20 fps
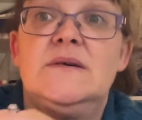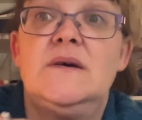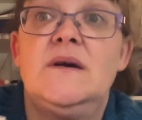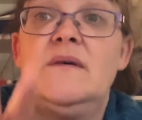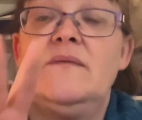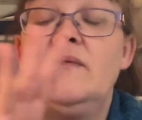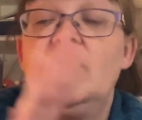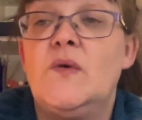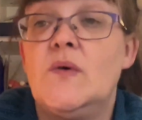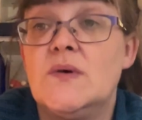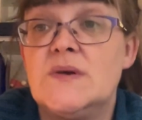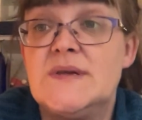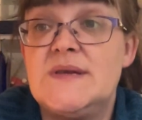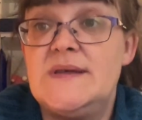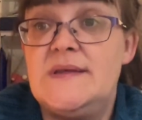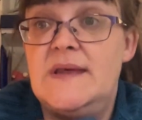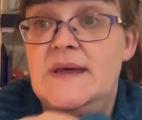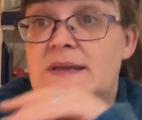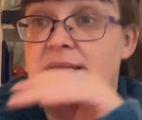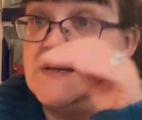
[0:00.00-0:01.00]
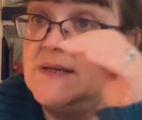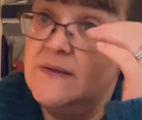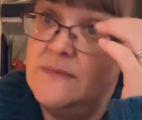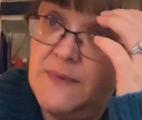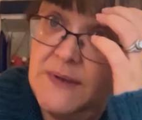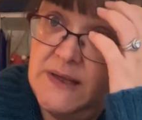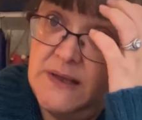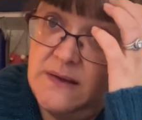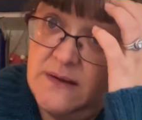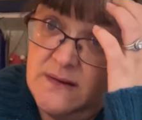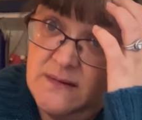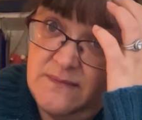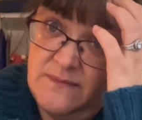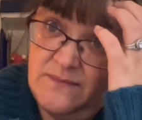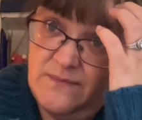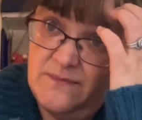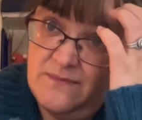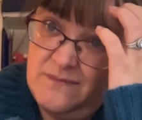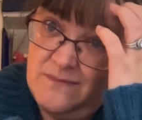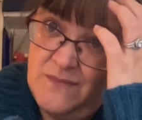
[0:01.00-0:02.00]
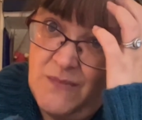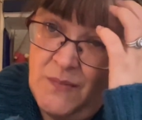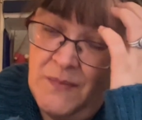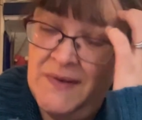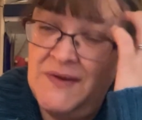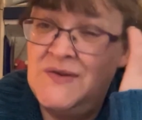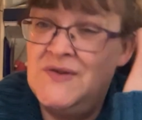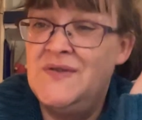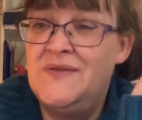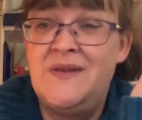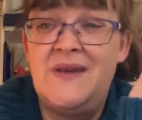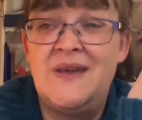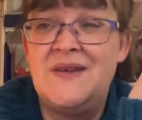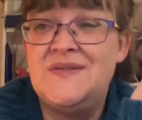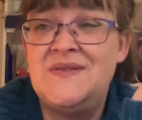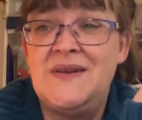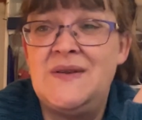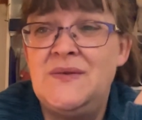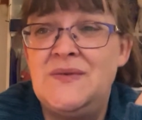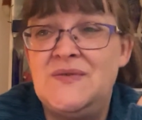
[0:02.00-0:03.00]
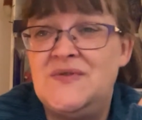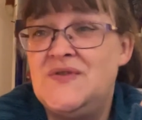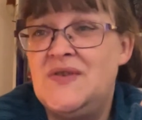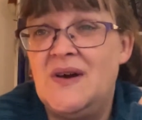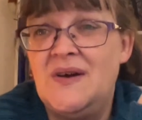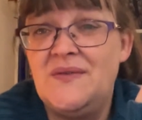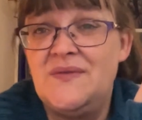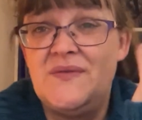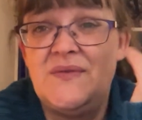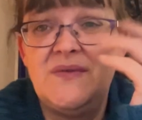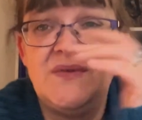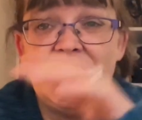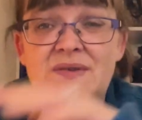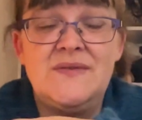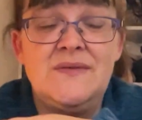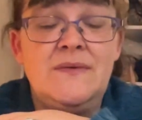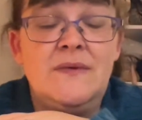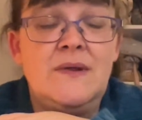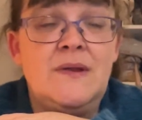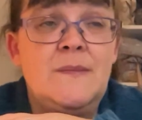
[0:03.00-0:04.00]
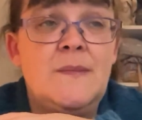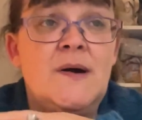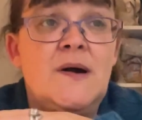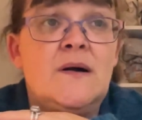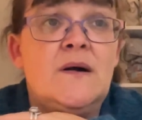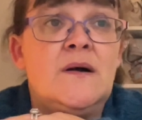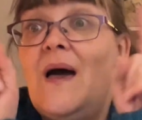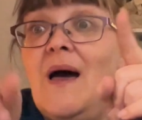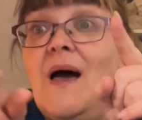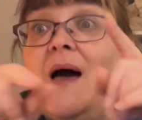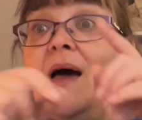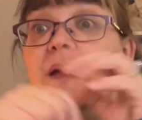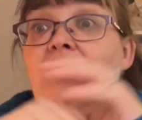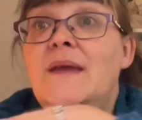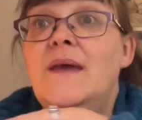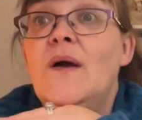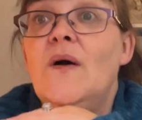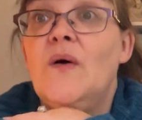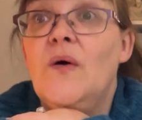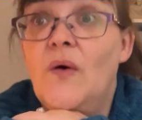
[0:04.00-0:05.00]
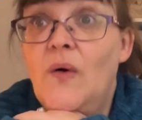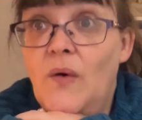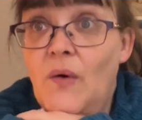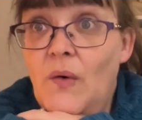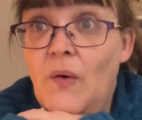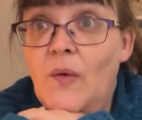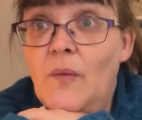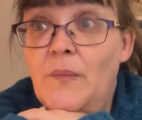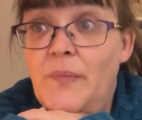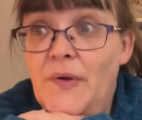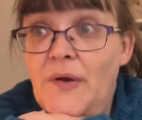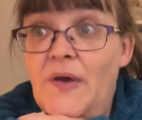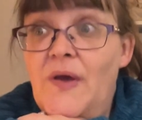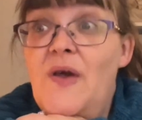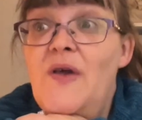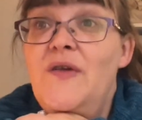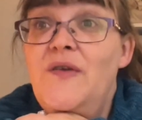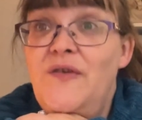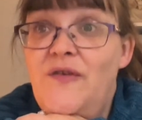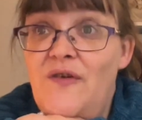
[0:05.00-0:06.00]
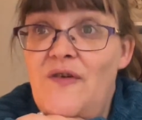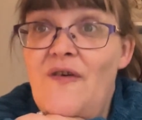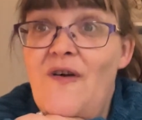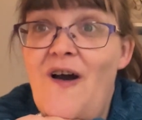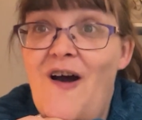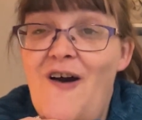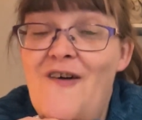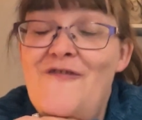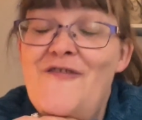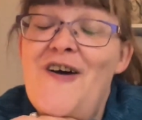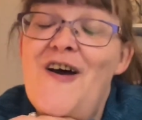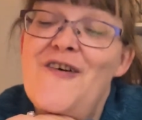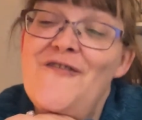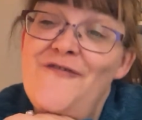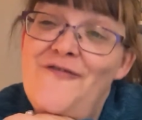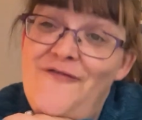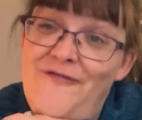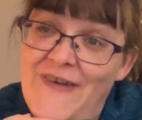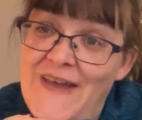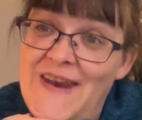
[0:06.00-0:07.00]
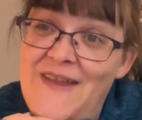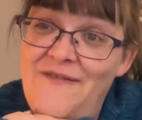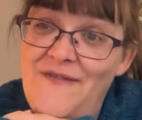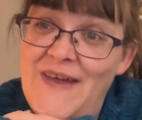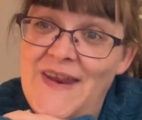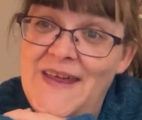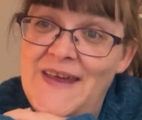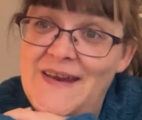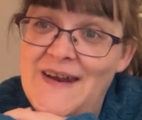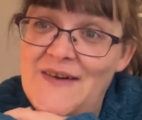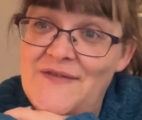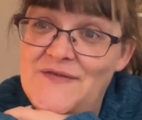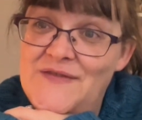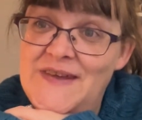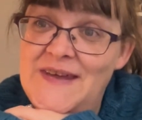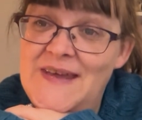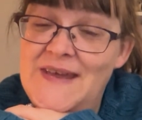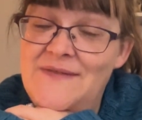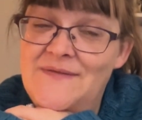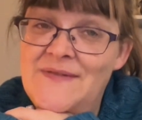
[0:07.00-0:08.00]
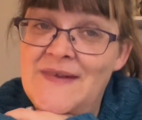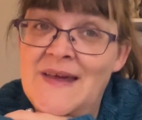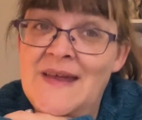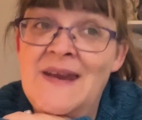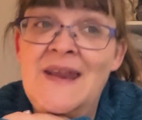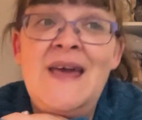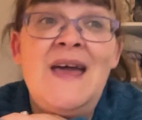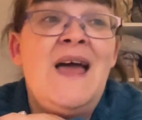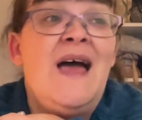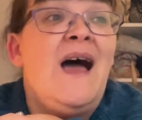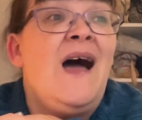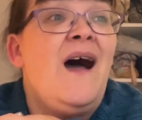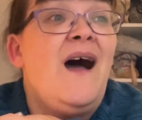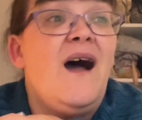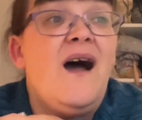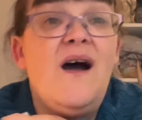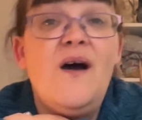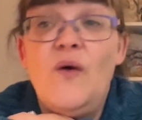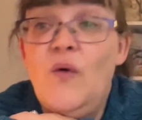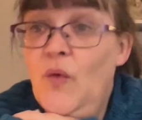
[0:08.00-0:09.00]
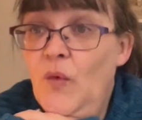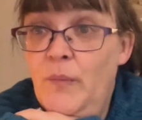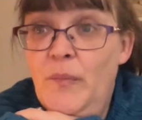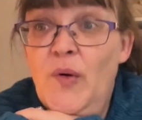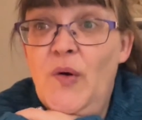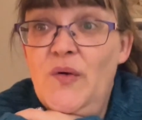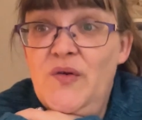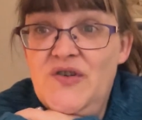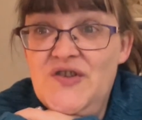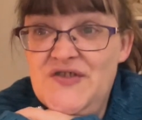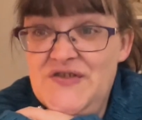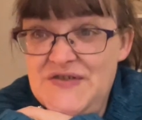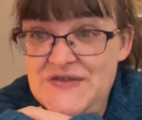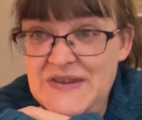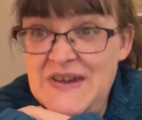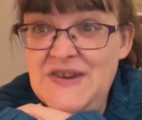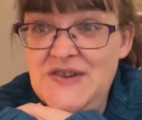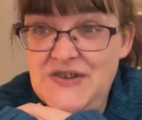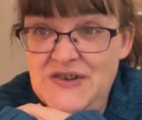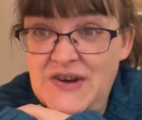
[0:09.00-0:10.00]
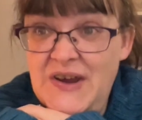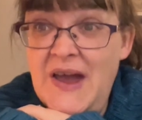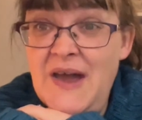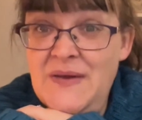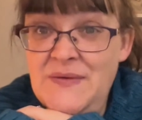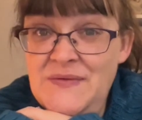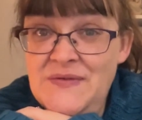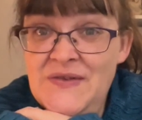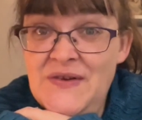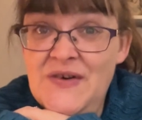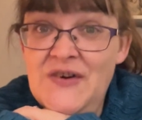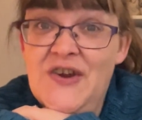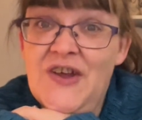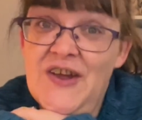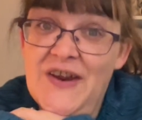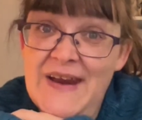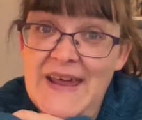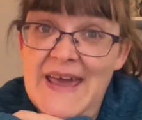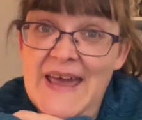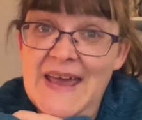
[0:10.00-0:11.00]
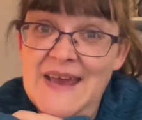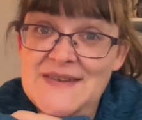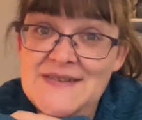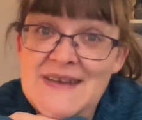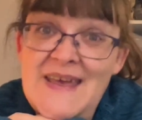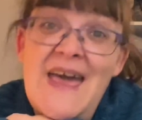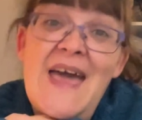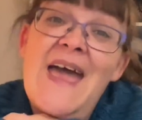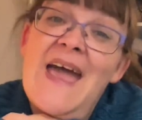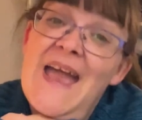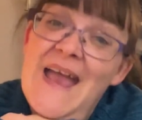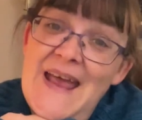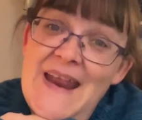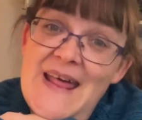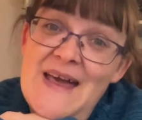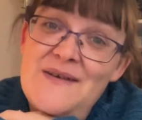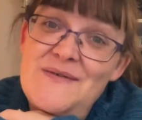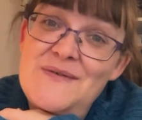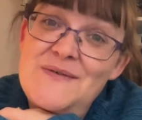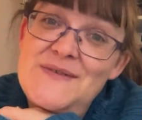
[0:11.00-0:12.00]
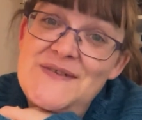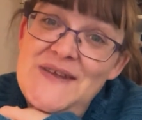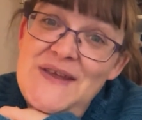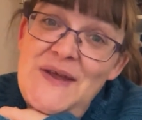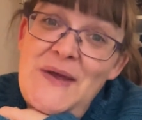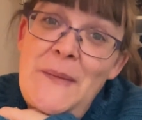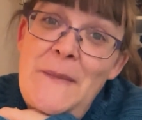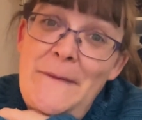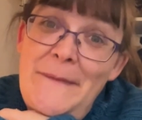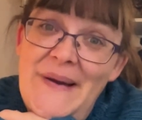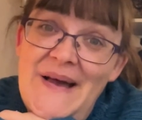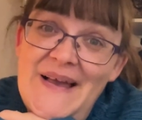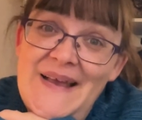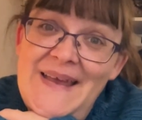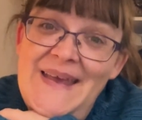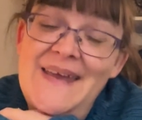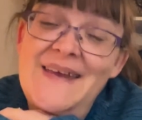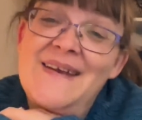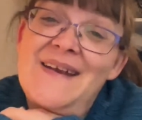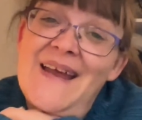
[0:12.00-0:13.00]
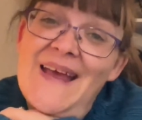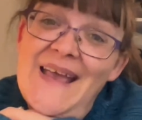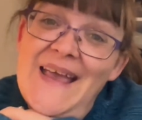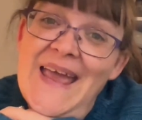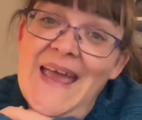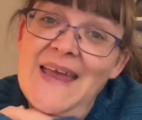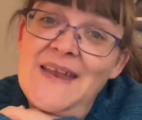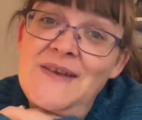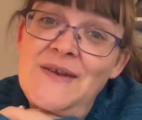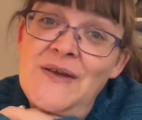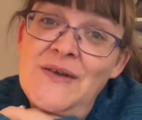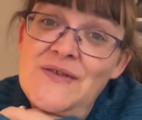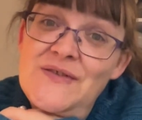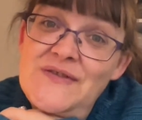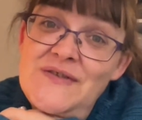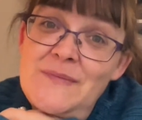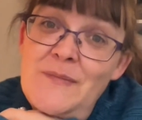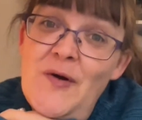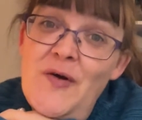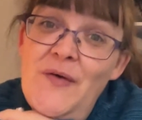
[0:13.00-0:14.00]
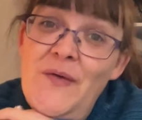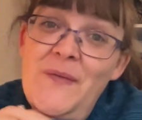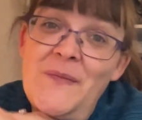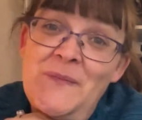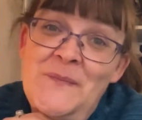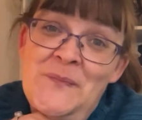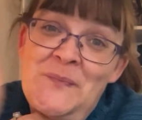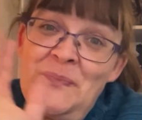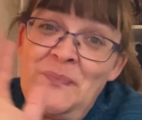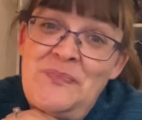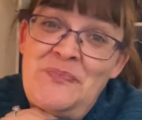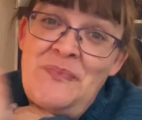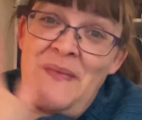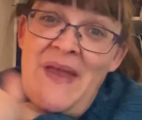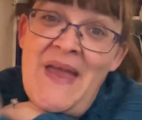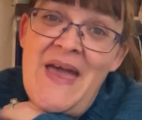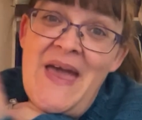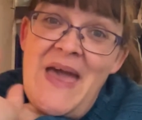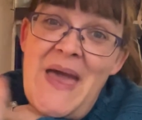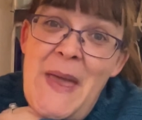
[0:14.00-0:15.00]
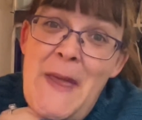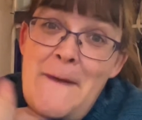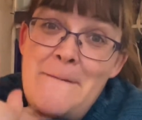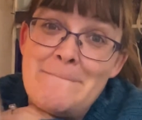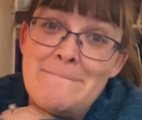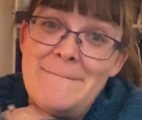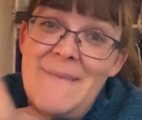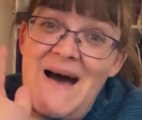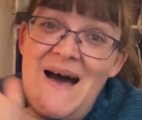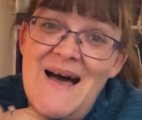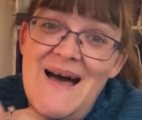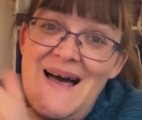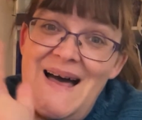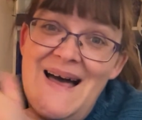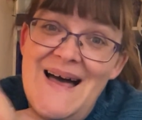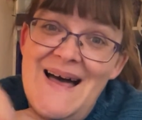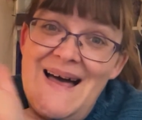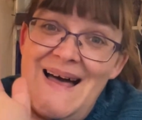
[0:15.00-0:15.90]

I've got to the end of the week. Mind you, they get sent out tracks, so it doesn't really matter. I hope you have a very, very crafty evening. I hope all your stitch counts are correct. And I will see you back here again tomorrow. Bye!